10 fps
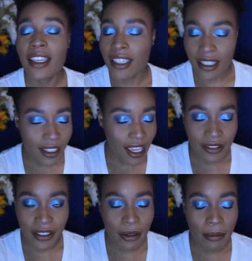Get a Life,
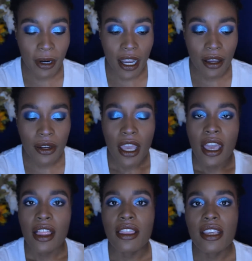Chloe Brown.
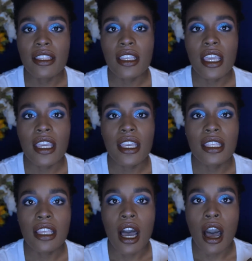This
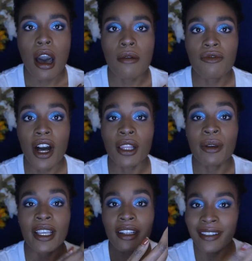is
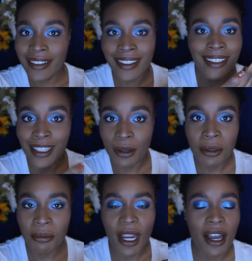following Chloe
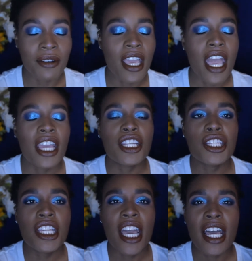Brown.
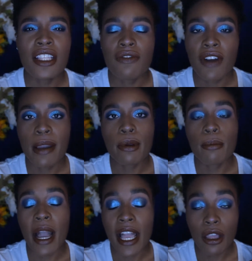She has
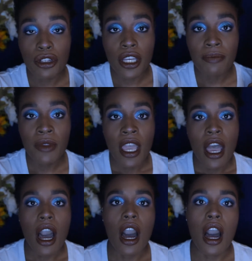fibromyalgia,
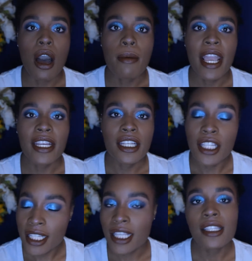and
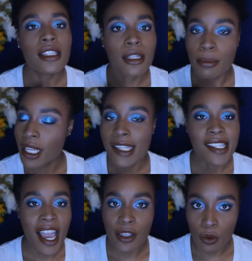this is a plus
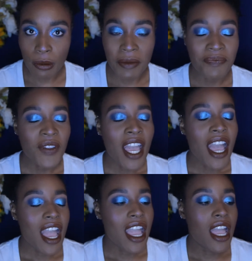size woman.
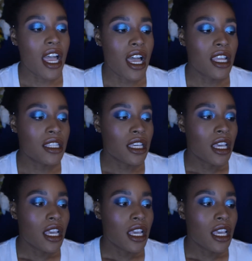And